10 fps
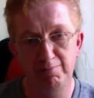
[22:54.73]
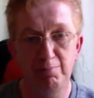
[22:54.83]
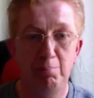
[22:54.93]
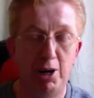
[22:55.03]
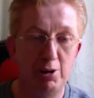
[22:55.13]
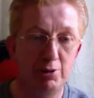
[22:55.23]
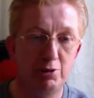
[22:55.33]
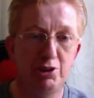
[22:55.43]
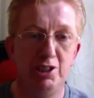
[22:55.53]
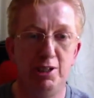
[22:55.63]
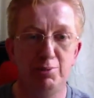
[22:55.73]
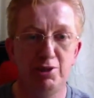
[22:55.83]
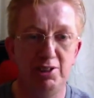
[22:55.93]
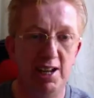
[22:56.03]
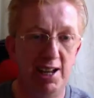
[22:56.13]
partnerships
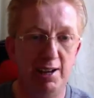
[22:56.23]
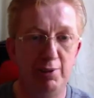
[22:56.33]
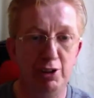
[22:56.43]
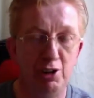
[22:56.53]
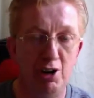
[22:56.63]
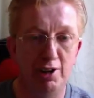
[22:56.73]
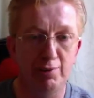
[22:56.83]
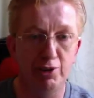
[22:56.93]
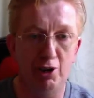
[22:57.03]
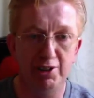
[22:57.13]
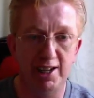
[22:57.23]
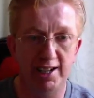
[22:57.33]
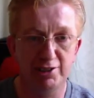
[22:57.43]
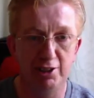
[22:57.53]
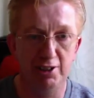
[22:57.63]
and they have a lot of
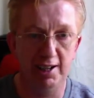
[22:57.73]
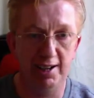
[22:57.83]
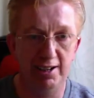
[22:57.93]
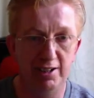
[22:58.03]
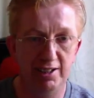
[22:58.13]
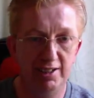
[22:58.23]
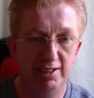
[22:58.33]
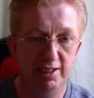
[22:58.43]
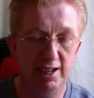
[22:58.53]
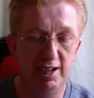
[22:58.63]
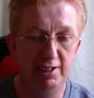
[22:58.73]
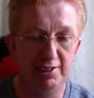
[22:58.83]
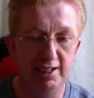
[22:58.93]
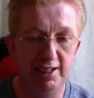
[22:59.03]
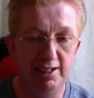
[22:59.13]
contacts out there, and
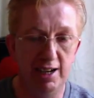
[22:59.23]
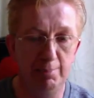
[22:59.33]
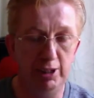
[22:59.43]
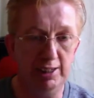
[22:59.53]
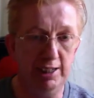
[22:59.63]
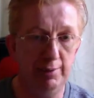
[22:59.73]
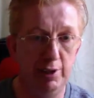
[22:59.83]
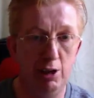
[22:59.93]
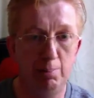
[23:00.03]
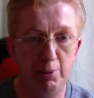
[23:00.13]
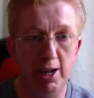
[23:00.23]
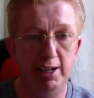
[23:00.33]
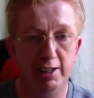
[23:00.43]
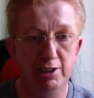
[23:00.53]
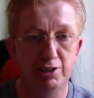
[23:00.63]
I believe they'll bring
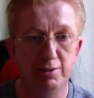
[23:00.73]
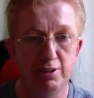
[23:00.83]
this